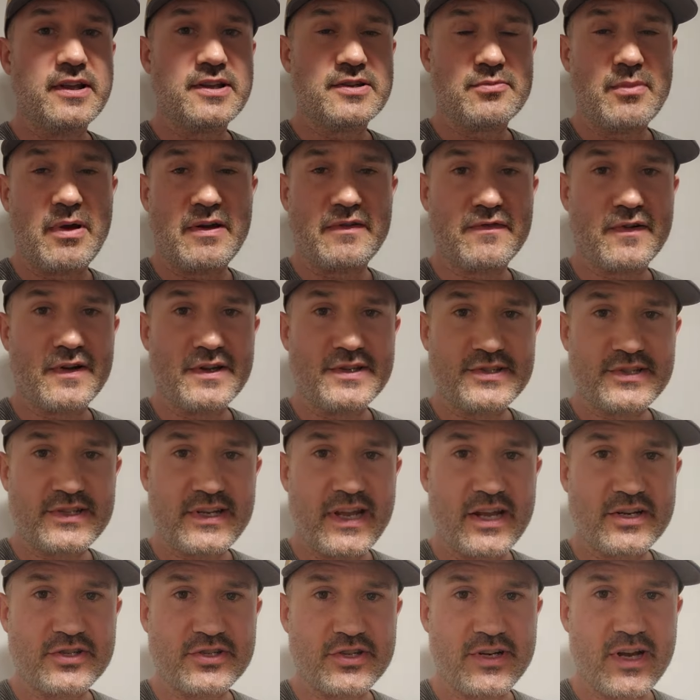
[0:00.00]
As my friend
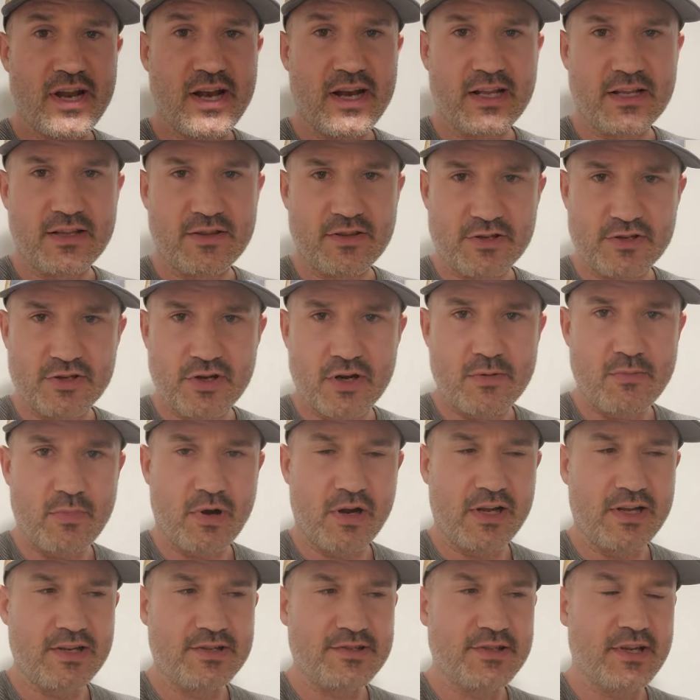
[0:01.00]
Stan Genetic, the dirt
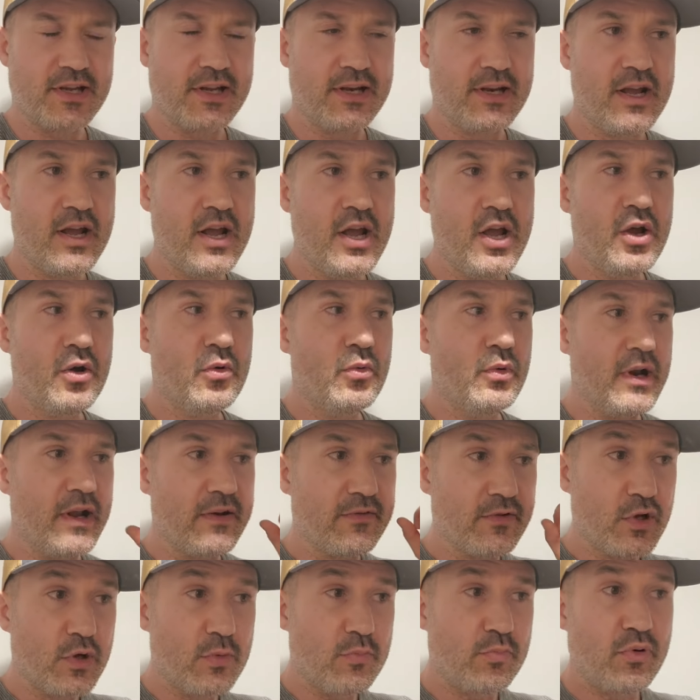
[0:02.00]
monkey said,
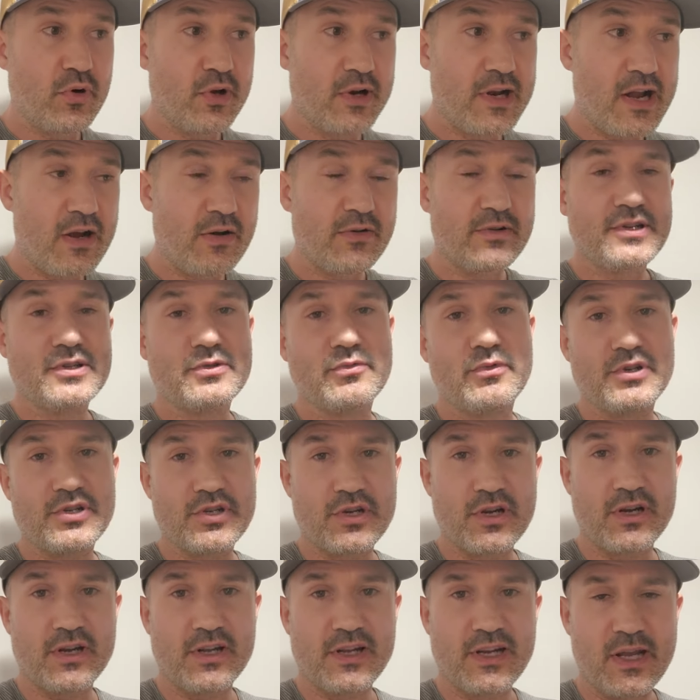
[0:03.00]
whatever you put out is what
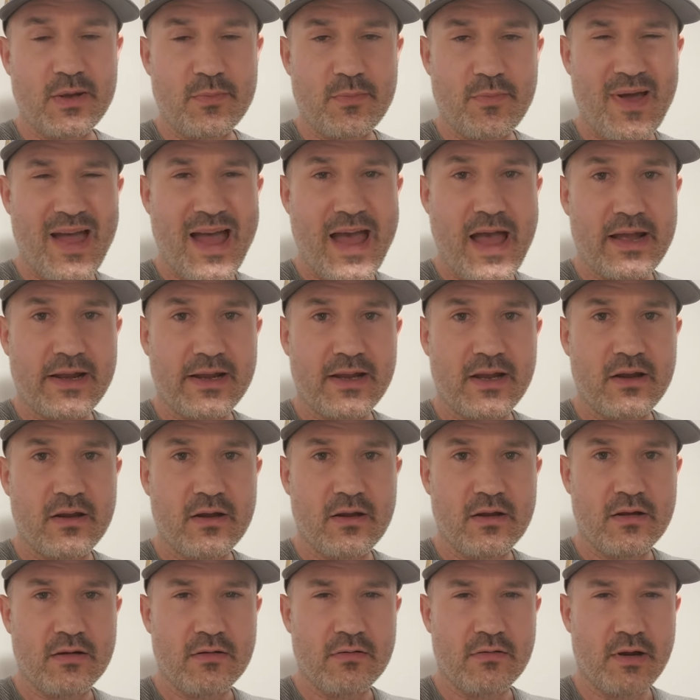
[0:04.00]
you're going to get back,
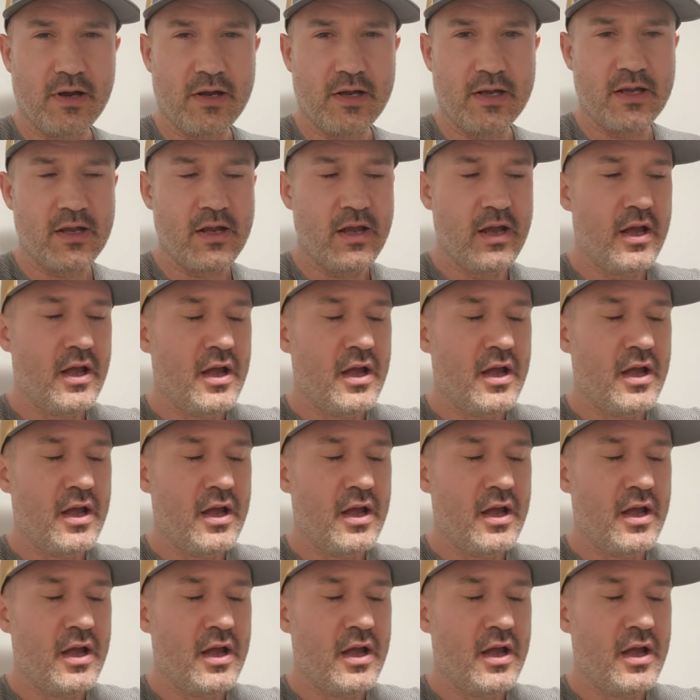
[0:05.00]
right?